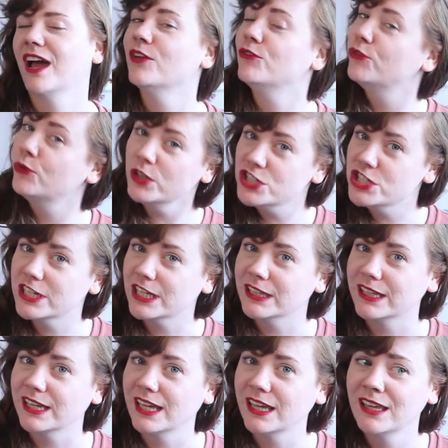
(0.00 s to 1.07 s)

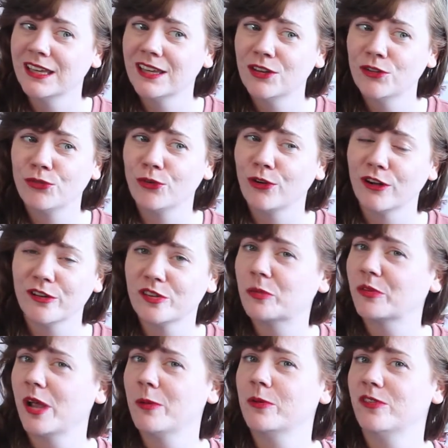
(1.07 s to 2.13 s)
unfortunately for our
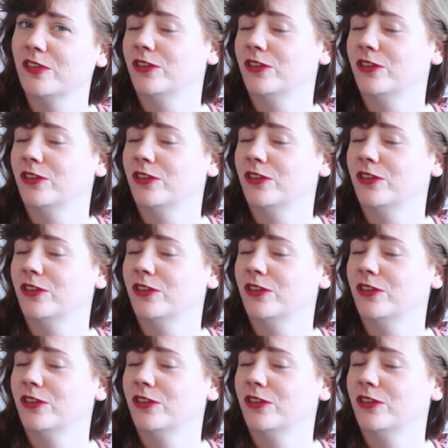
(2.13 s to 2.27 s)
subscribers